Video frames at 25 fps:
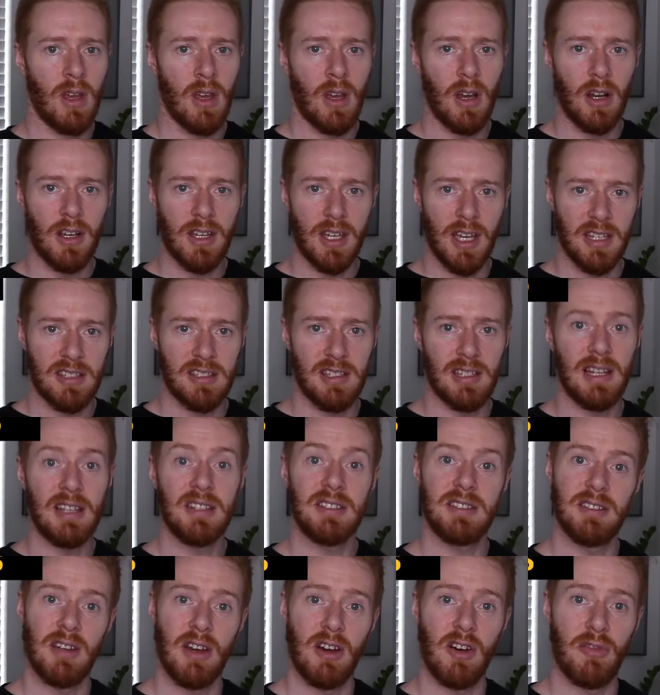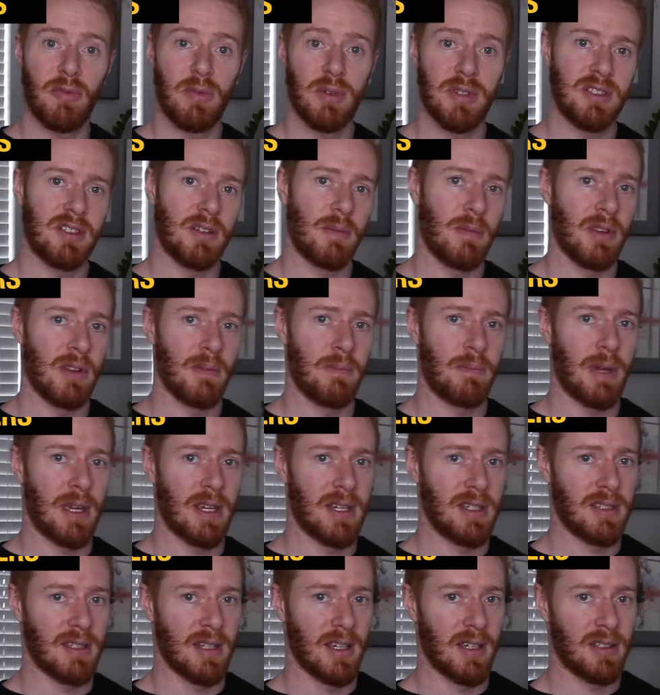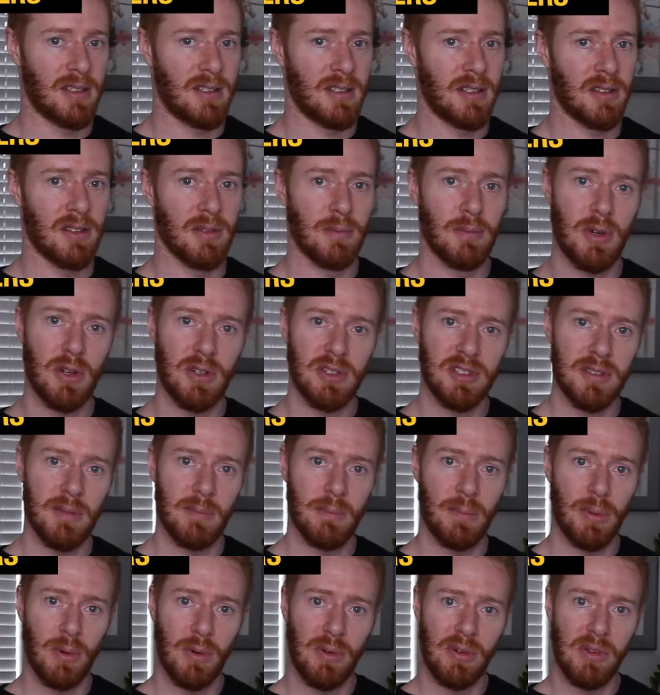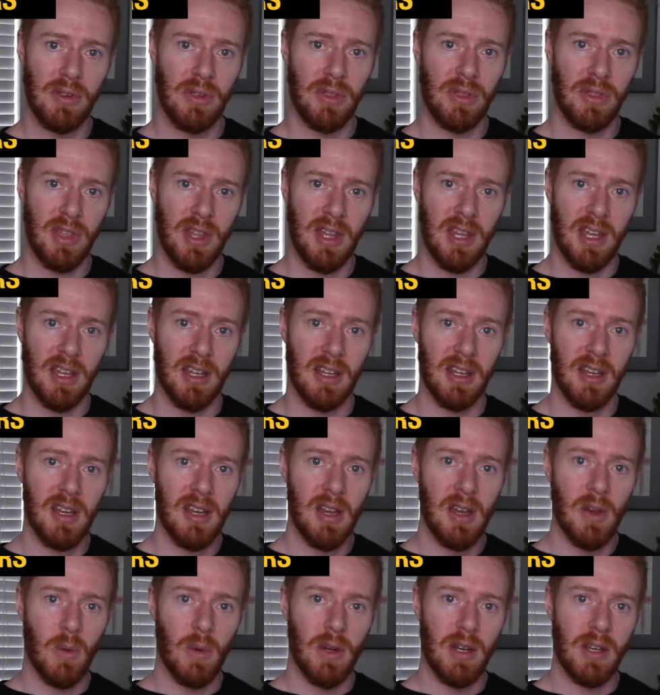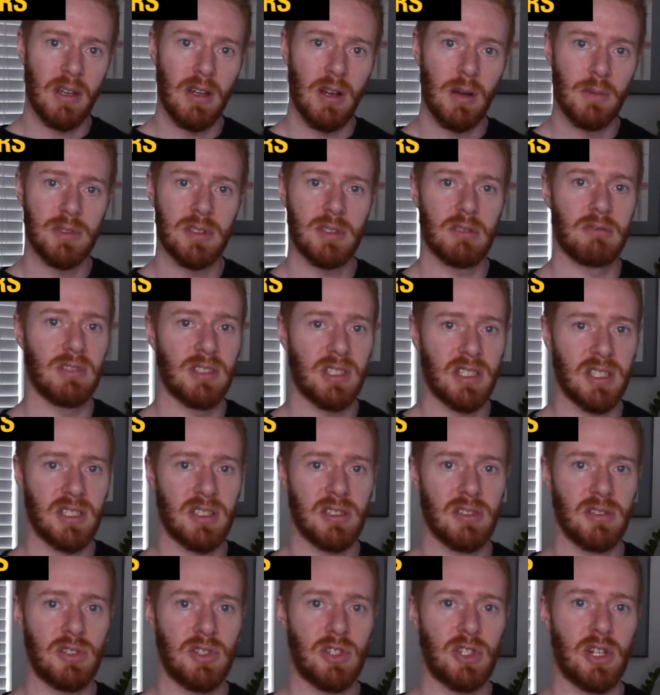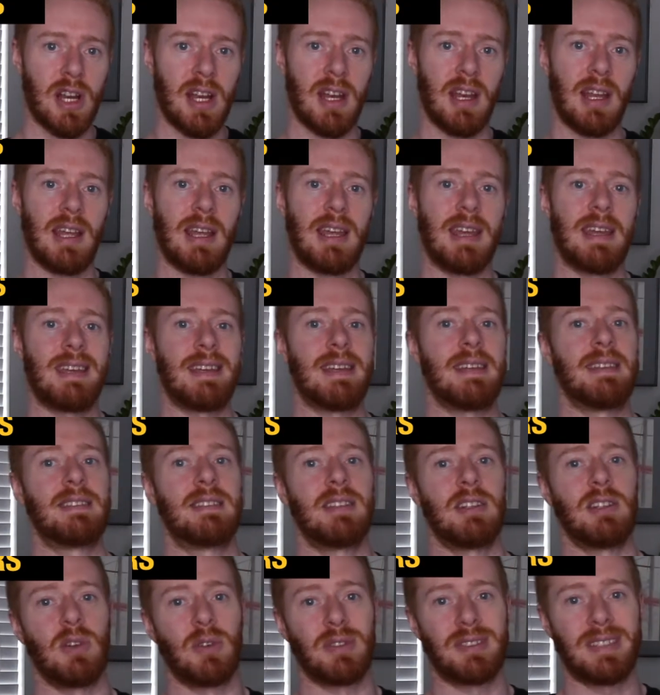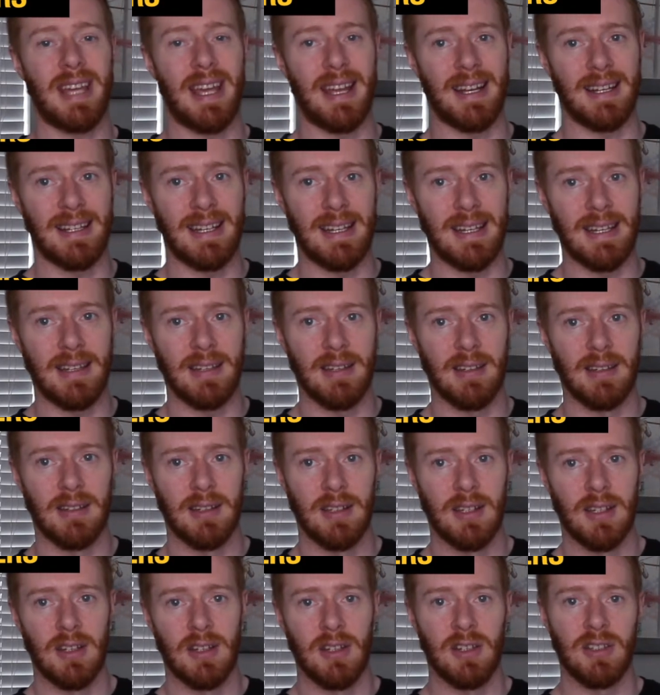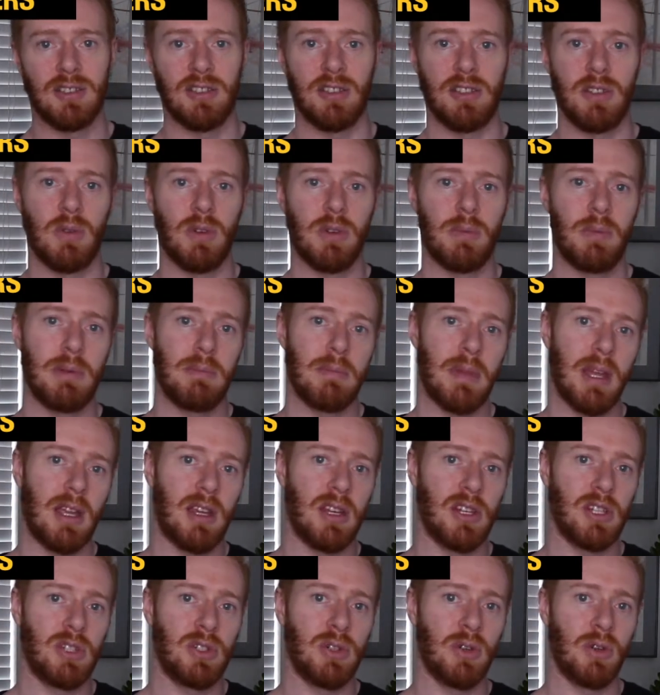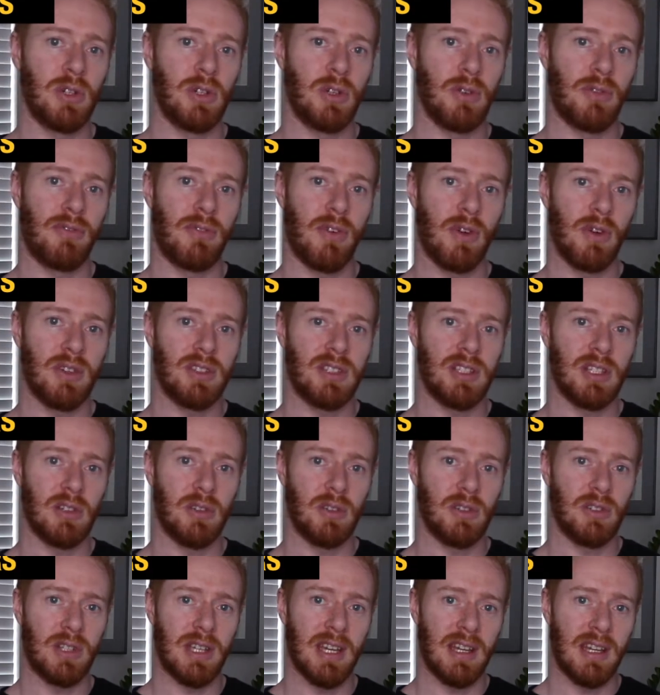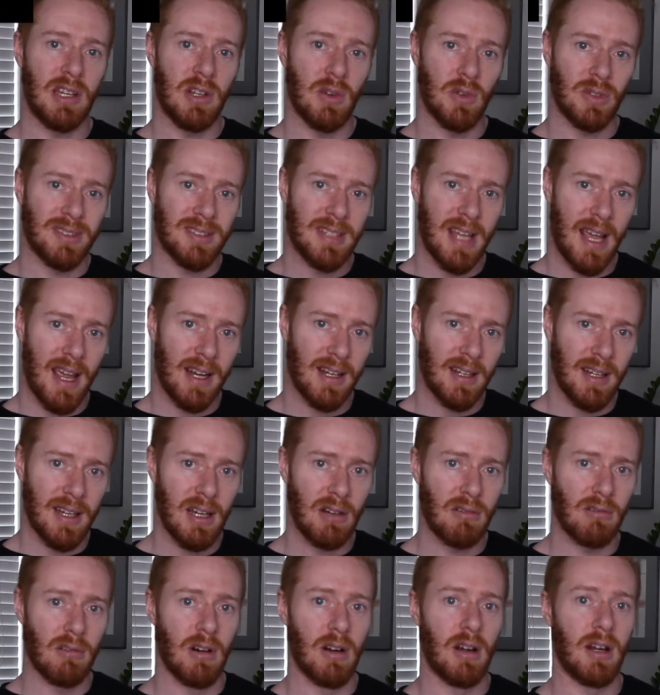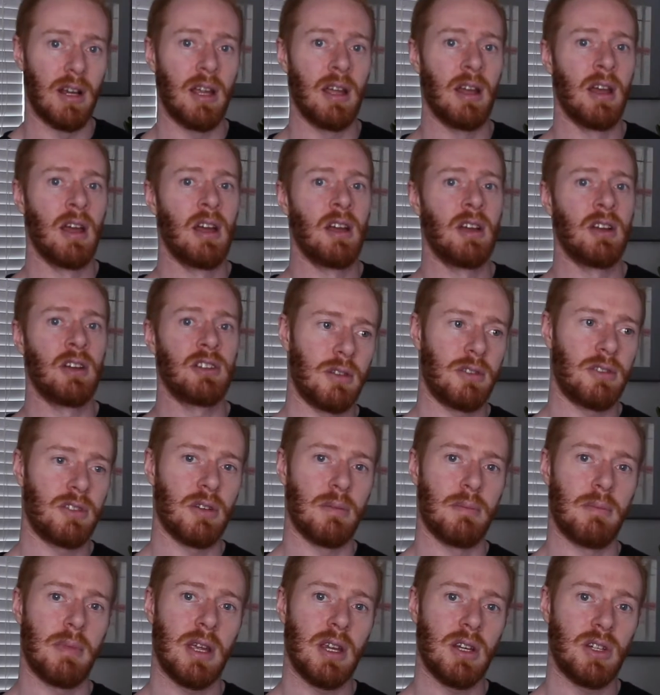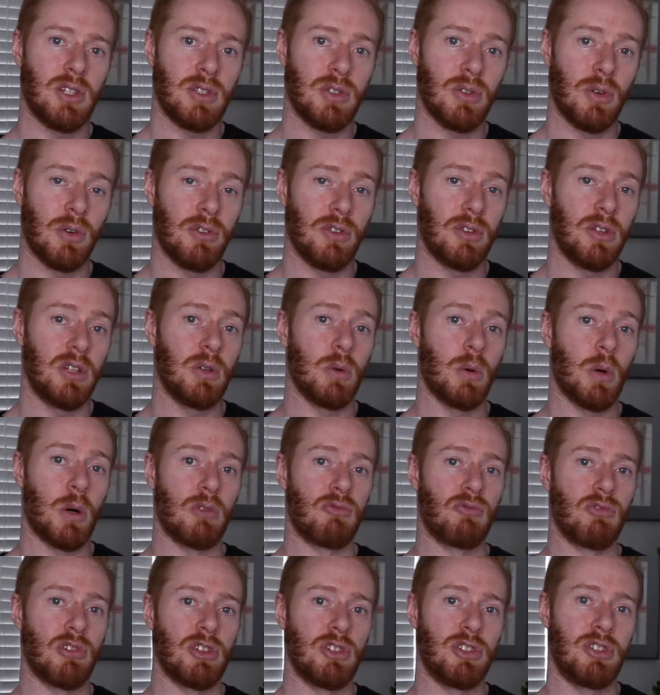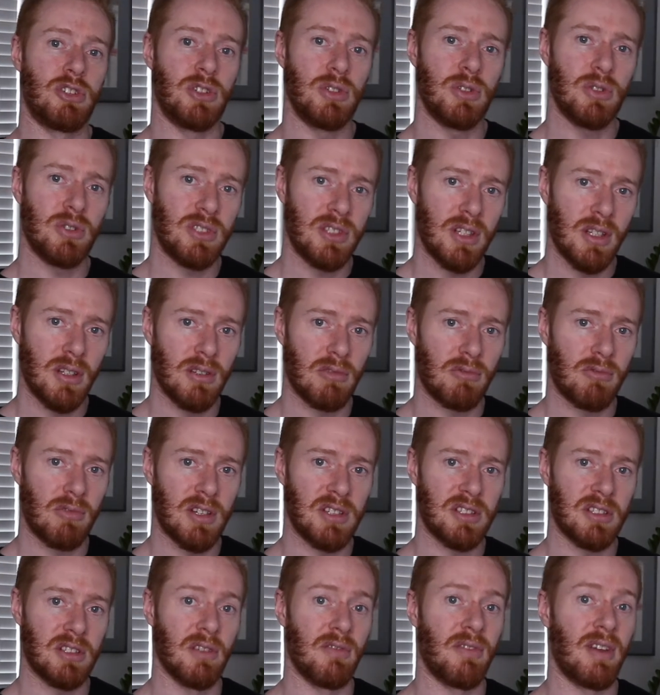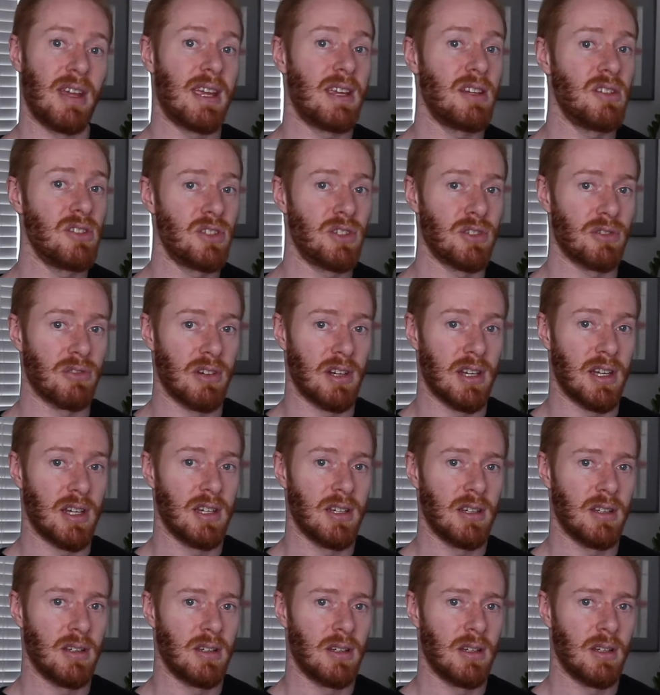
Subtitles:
Okay, so let's start off with some of the basics. The most important thing when it comes to resistance training is your technique. So you want to be making sure you're focusing on getting your technique right to make sure that you are reducing the risk of injury